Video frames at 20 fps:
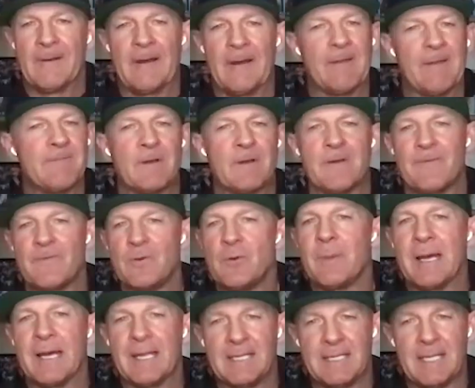I had very few
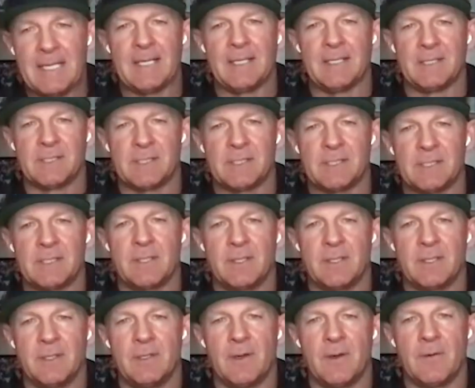bad days,
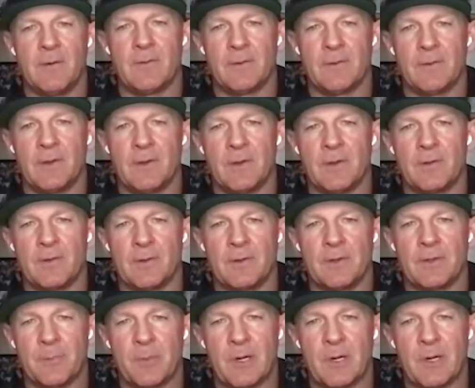during the